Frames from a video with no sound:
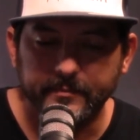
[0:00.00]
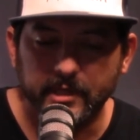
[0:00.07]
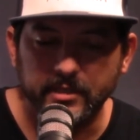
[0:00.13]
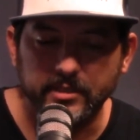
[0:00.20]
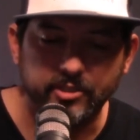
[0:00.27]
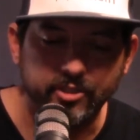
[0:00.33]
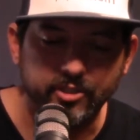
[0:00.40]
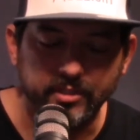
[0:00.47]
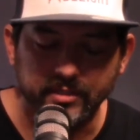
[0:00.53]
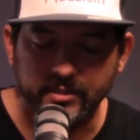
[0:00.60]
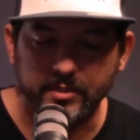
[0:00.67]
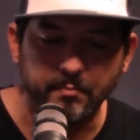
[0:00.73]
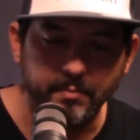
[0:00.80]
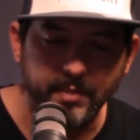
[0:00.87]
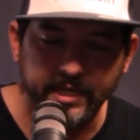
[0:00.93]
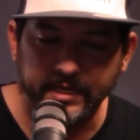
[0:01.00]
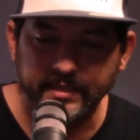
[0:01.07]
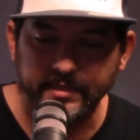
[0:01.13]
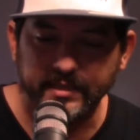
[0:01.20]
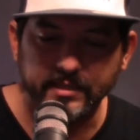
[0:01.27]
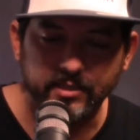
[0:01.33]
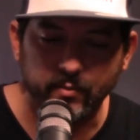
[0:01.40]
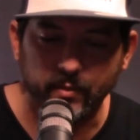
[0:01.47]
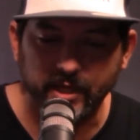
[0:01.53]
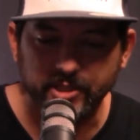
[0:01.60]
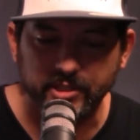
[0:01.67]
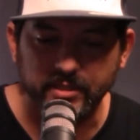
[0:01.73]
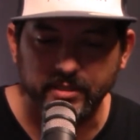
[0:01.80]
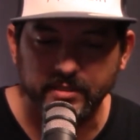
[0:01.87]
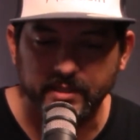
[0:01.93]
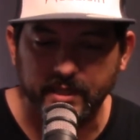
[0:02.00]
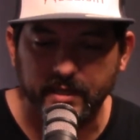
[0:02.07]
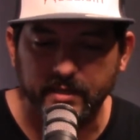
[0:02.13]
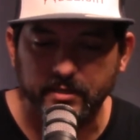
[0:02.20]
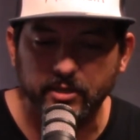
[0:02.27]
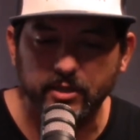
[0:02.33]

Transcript: submitting these questions. And